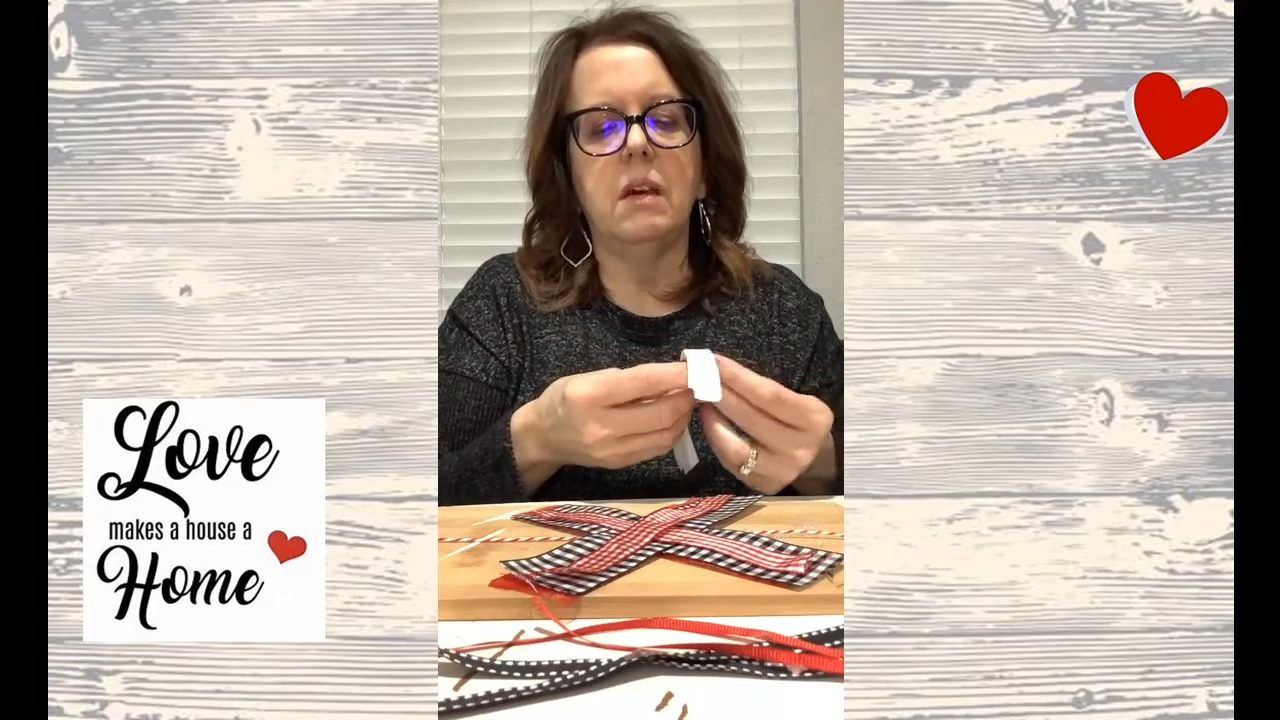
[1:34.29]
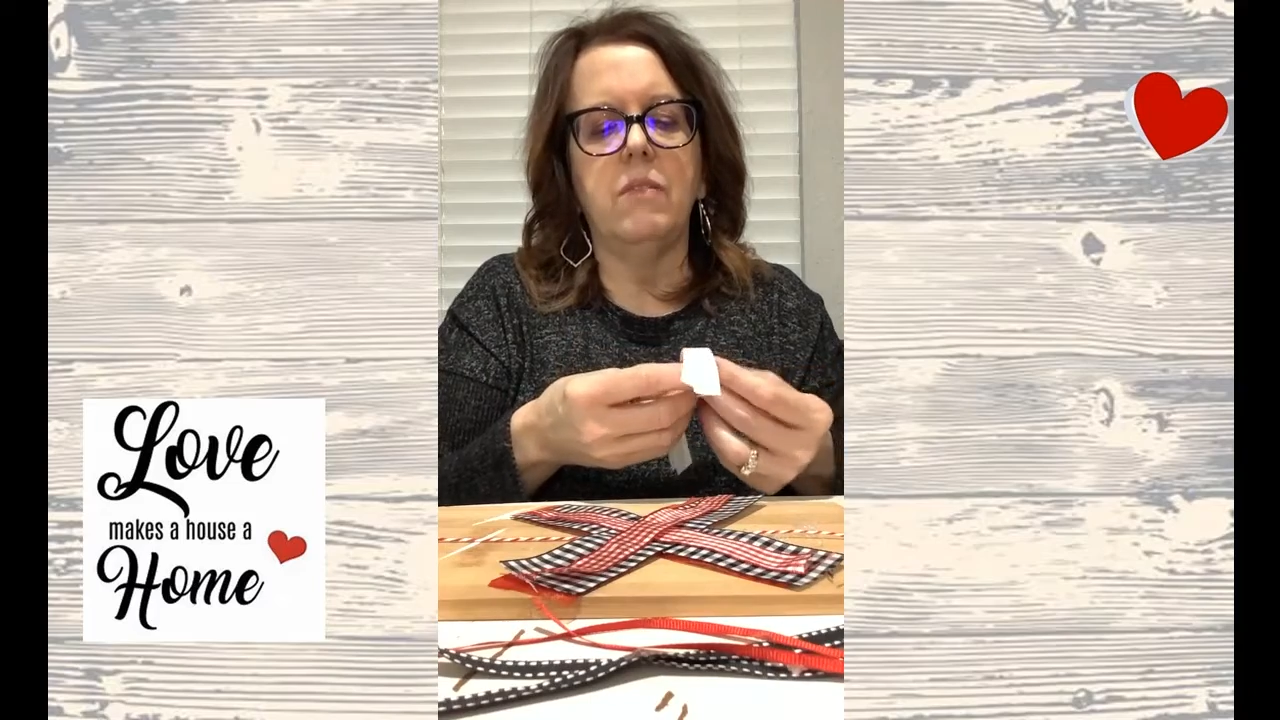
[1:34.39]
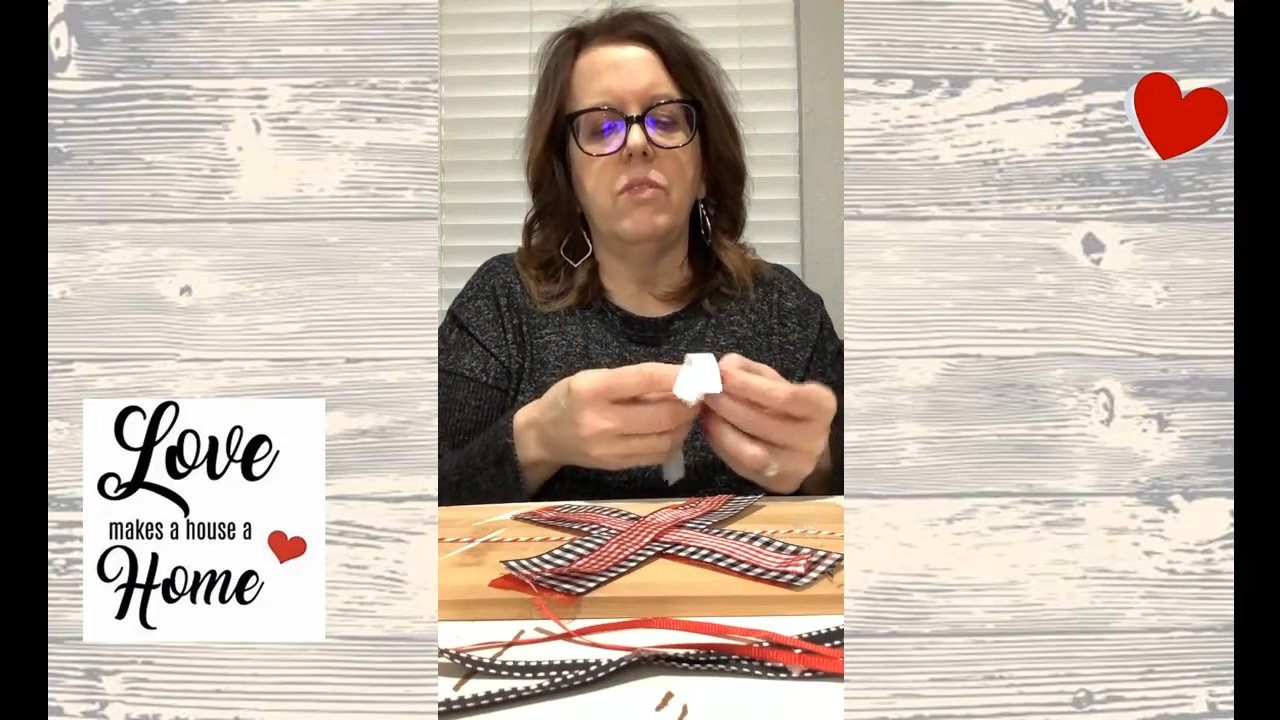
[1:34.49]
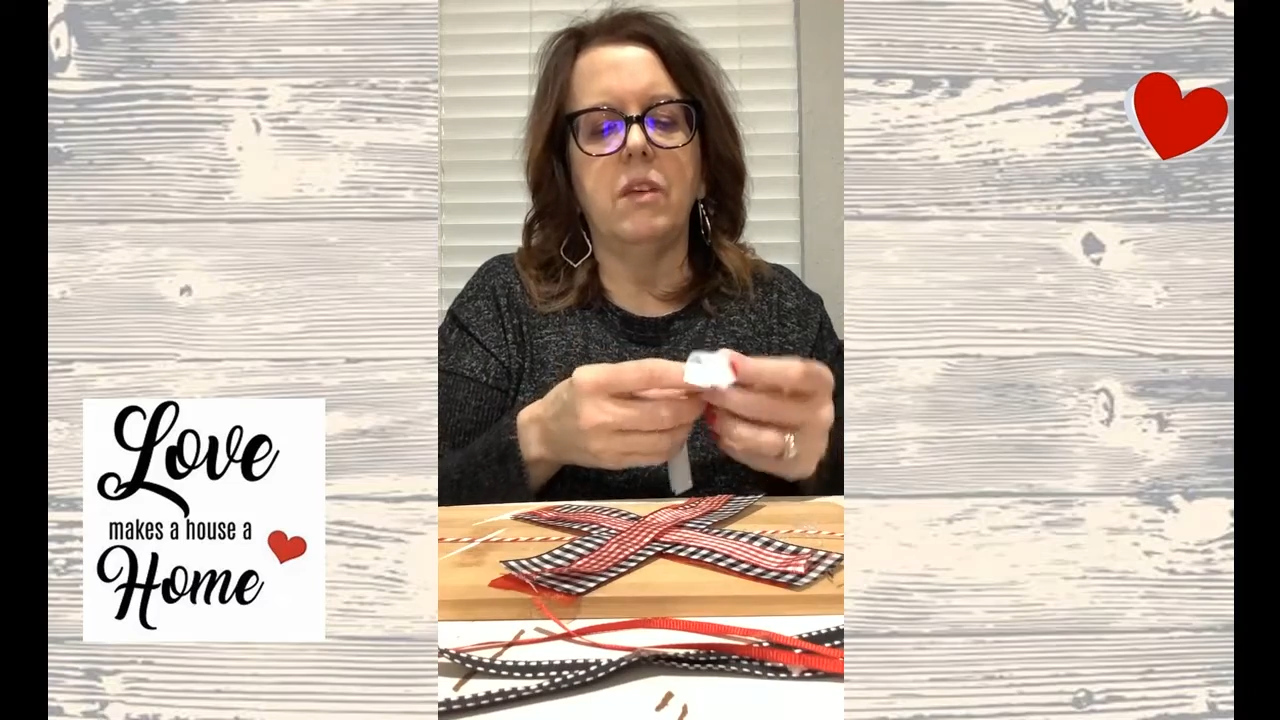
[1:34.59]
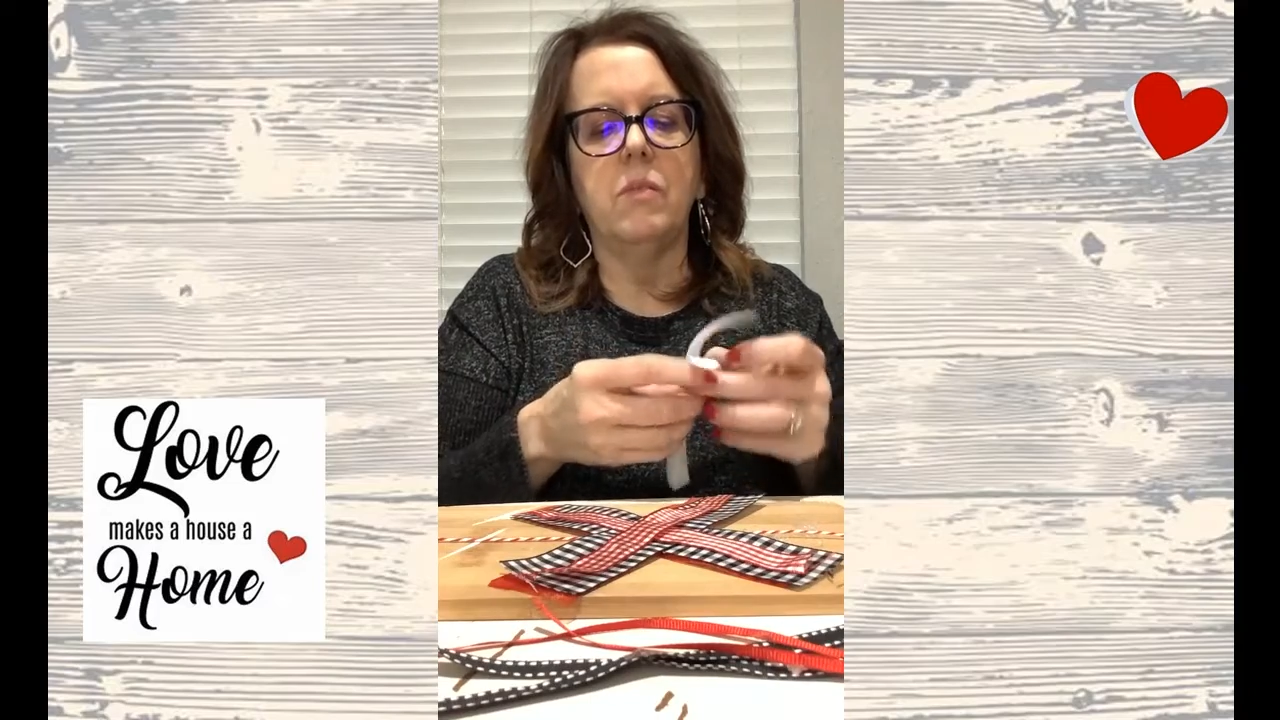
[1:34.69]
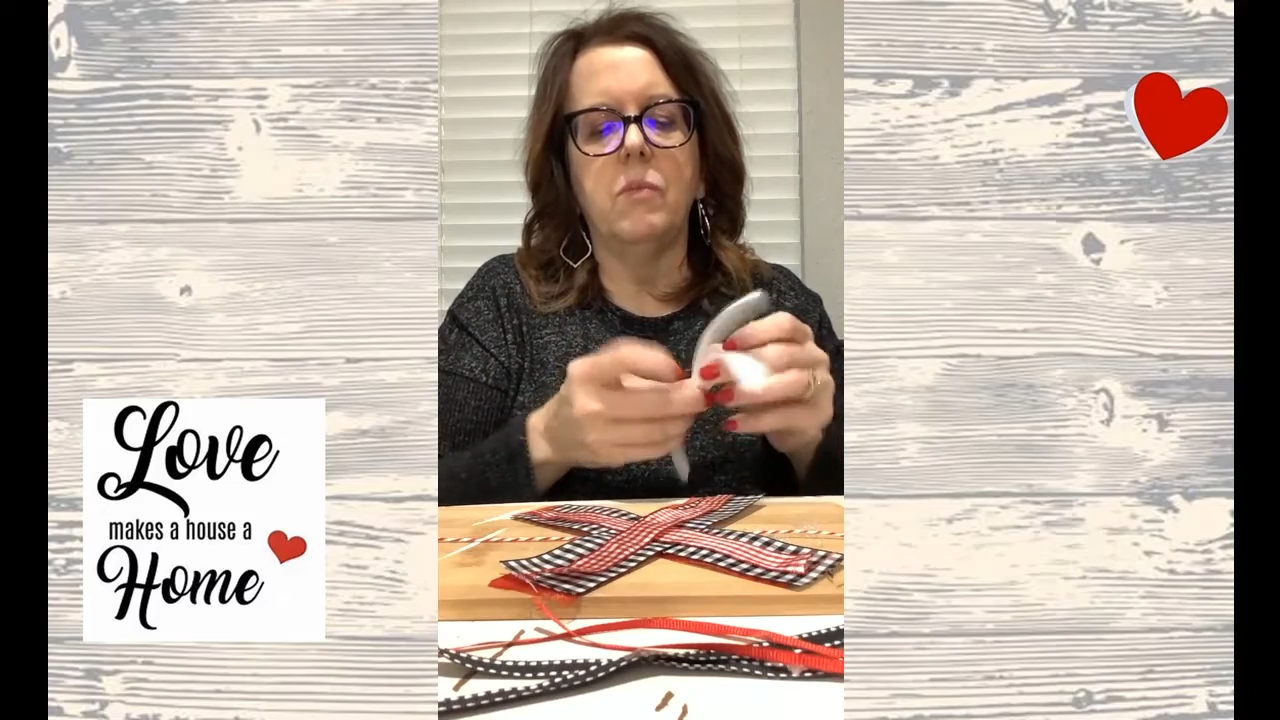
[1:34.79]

of the